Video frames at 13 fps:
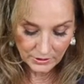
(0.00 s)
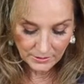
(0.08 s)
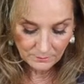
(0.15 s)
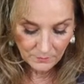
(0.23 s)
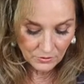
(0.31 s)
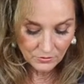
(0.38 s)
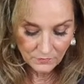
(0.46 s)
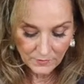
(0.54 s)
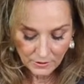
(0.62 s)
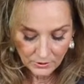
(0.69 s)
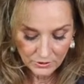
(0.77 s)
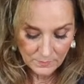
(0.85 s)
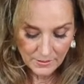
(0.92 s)
get those
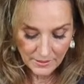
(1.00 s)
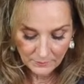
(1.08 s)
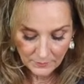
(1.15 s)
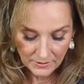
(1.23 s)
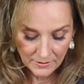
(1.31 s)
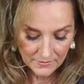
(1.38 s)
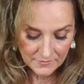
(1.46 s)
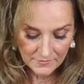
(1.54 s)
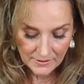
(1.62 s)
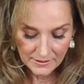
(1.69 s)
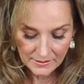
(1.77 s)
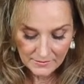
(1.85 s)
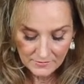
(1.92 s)
fingers back because
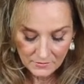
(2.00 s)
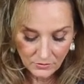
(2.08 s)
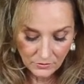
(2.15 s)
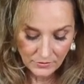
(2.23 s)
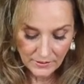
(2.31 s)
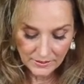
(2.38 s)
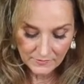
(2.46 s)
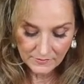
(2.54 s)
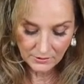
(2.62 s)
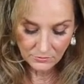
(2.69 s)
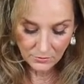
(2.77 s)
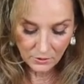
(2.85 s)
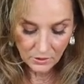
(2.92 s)
these little things
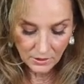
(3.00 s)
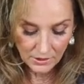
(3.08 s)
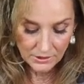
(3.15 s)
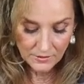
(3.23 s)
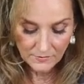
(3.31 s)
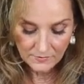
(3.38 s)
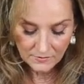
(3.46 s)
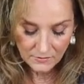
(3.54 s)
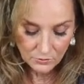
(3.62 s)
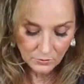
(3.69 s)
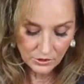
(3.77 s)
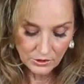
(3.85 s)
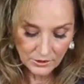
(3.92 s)
can roll on you. This is
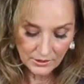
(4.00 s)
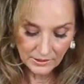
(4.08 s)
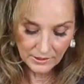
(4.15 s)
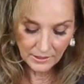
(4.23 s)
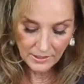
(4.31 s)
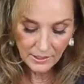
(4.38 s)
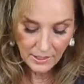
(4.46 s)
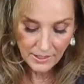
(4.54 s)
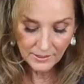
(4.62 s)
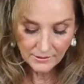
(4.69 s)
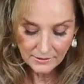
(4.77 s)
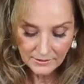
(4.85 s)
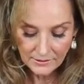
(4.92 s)
where you can get
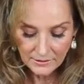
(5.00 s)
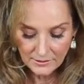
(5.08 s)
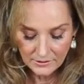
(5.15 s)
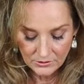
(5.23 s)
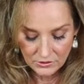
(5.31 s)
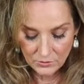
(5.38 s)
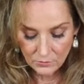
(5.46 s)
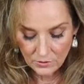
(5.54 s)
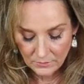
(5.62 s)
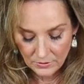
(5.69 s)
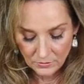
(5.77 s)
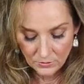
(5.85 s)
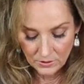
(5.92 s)
cut, so you want
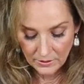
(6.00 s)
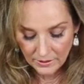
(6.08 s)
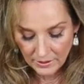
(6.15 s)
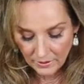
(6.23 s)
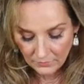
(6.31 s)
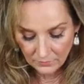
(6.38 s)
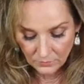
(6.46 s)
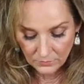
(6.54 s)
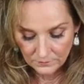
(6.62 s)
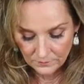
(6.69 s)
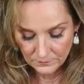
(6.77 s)
to be really careful.